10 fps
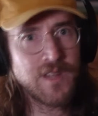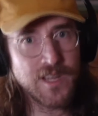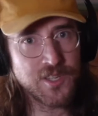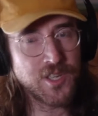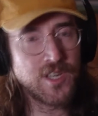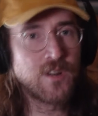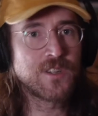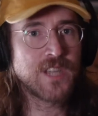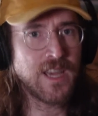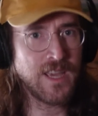I feel like your
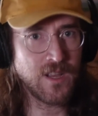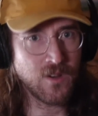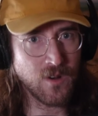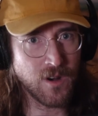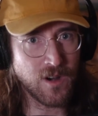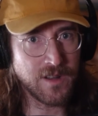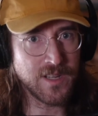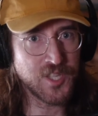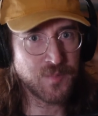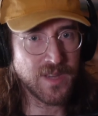take on
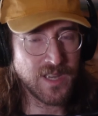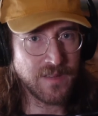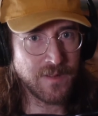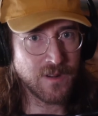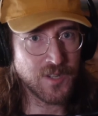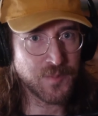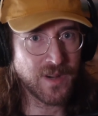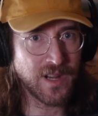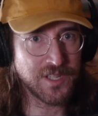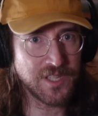his behavior is
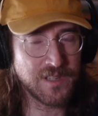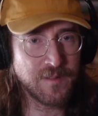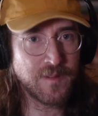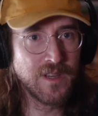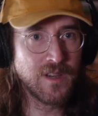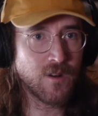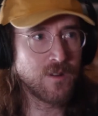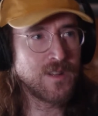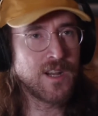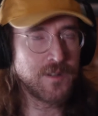positive,
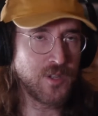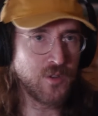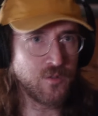or not you